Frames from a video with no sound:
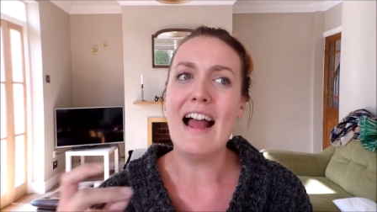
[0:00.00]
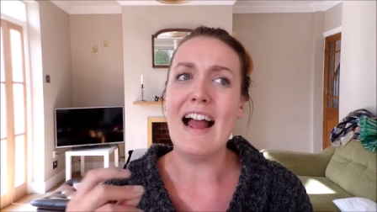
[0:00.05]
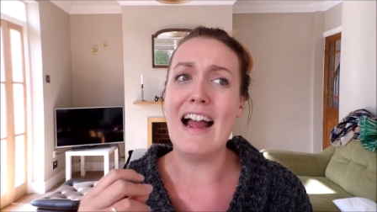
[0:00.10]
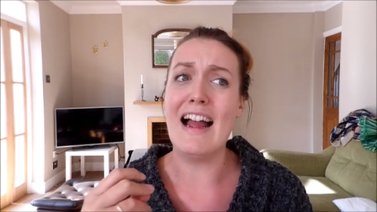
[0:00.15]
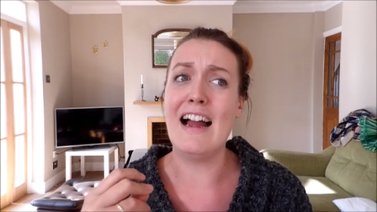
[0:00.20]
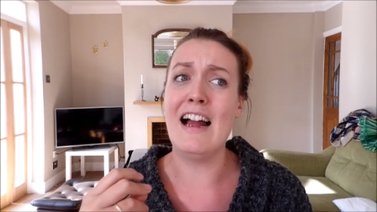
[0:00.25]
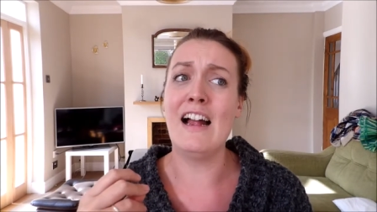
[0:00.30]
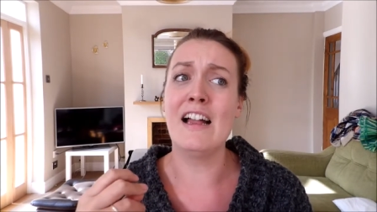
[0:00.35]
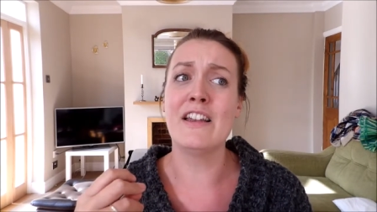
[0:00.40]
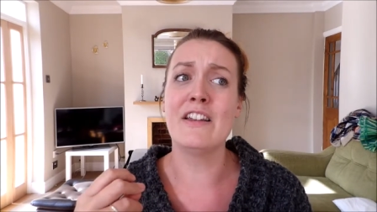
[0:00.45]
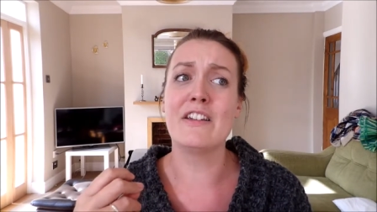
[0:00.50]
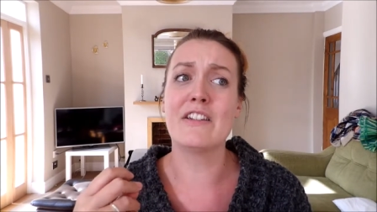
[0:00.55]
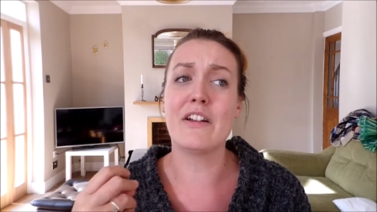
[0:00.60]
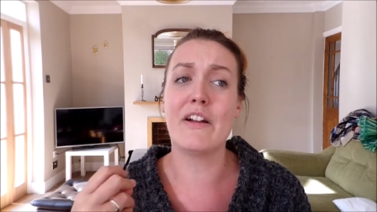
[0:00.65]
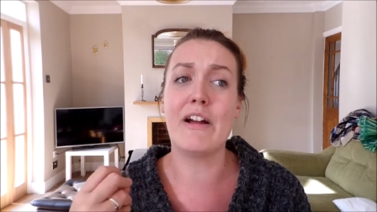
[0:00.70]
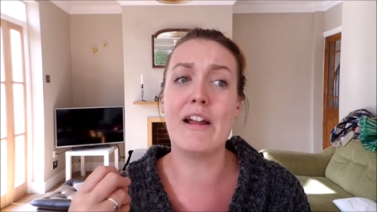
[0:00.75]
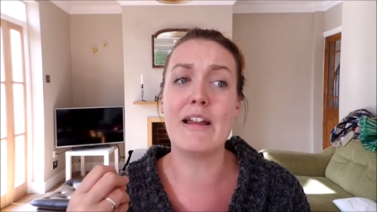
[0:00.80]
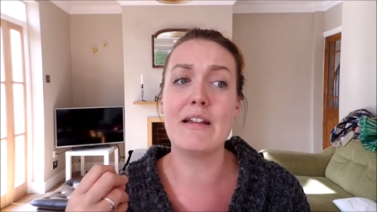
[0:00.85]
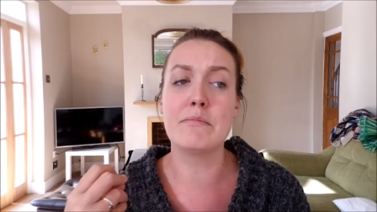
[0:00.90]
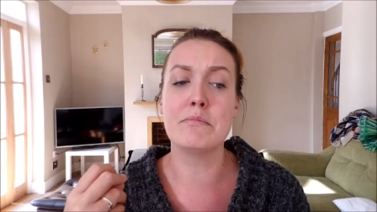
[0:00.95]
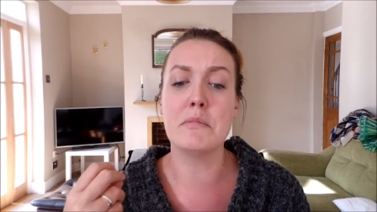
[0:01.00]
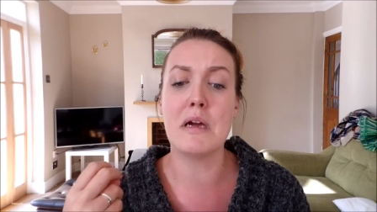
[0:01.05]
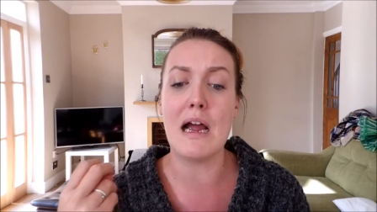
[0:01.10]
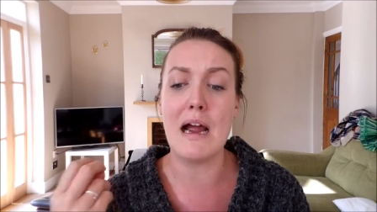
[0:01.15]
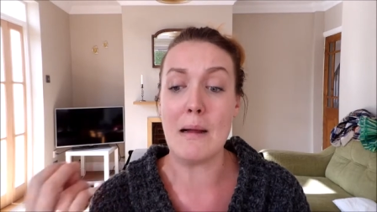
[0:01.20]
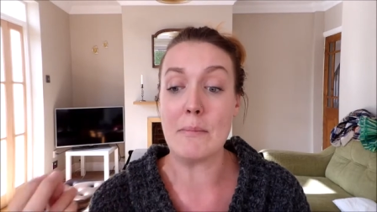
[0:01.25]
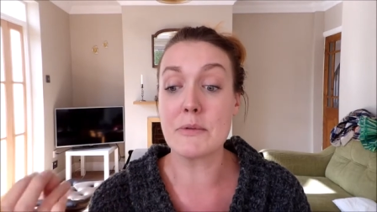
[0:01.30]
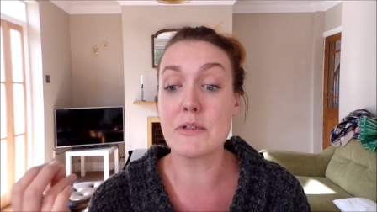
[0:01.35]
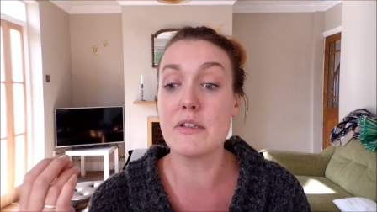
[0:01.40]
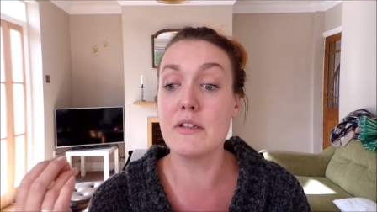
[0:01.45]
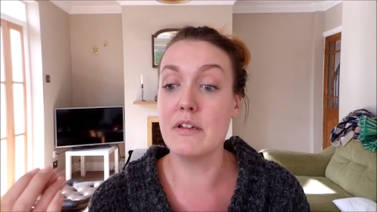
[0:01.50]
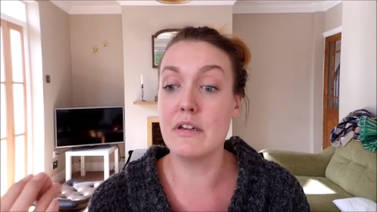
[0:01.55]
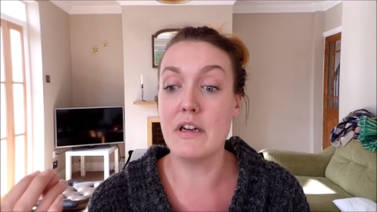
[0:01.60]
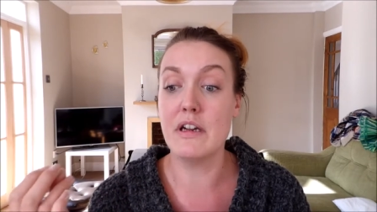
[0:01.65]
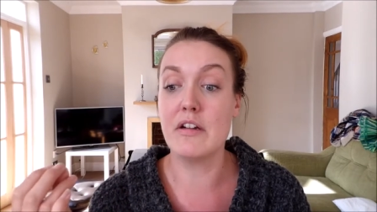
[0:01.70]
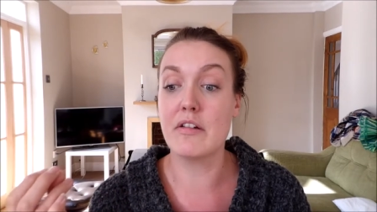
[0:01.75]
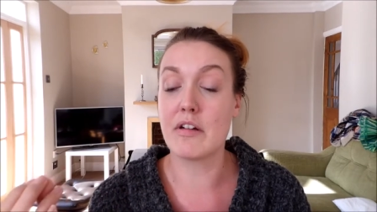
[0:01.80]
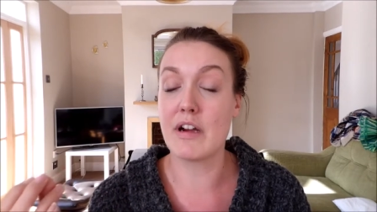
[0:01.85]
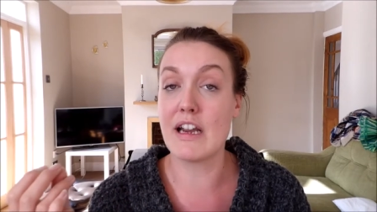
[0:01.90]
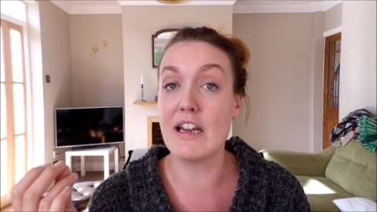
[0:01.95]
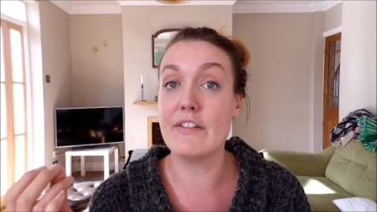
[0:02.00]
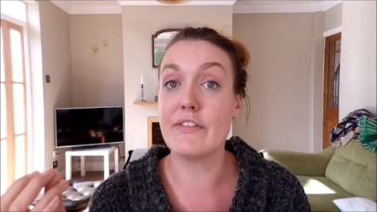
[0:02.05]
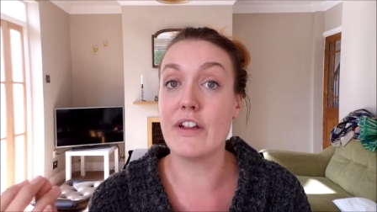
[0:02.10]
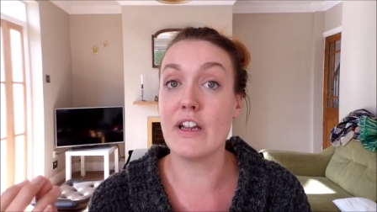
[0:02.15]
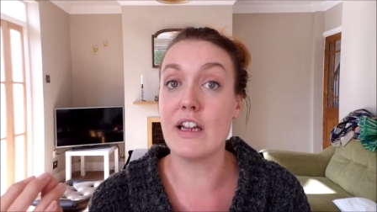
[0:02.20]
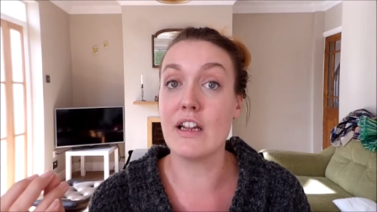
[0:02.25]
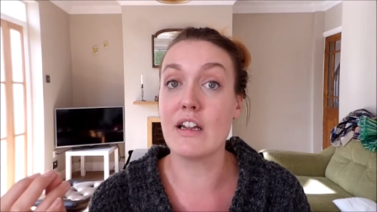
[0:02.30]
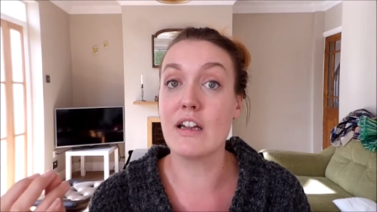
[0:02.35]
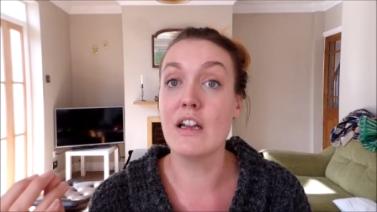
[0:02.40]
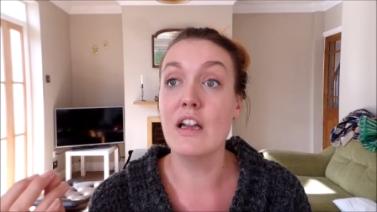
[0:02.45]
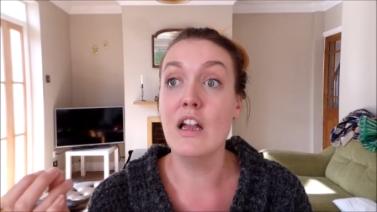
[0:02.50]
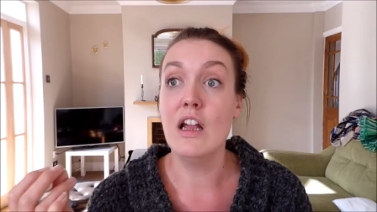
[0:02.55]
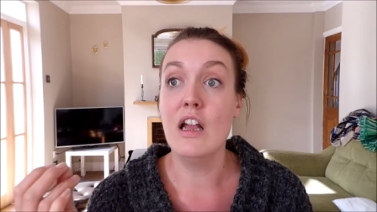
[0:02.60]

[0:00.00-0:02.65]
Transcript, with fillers: and I'm absolutely craving